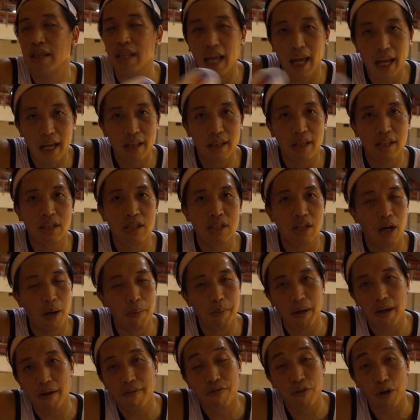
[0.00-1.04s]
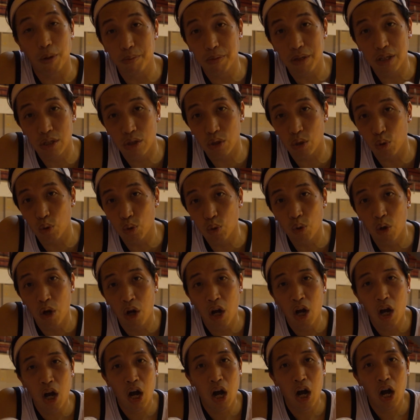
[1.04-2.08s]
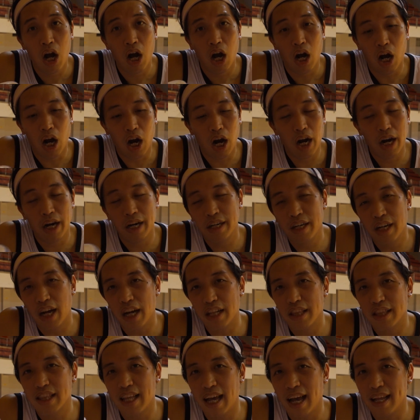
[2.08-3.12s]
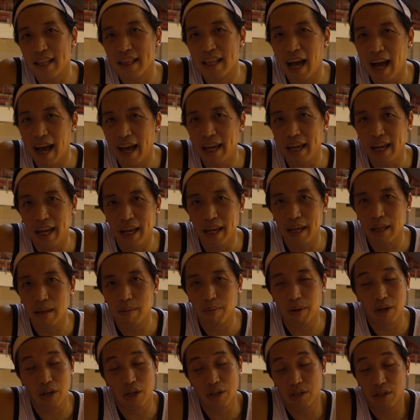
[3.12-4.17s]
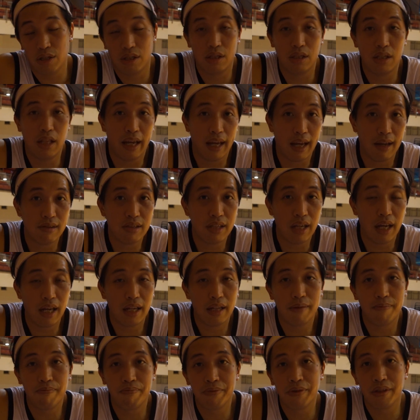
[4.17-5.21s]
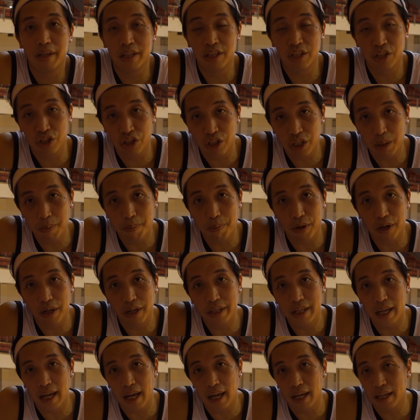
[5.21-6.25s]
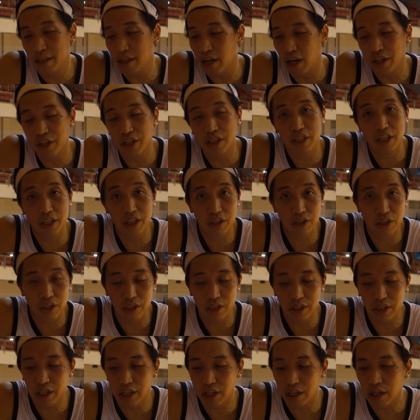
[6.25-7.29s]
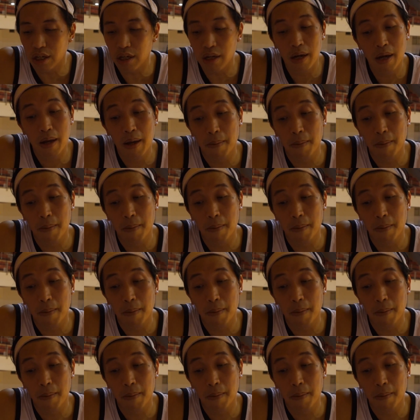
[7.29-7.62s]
tech that's coming from these two are not that high end because, like I said, it's cheaper than the other signature sneaker.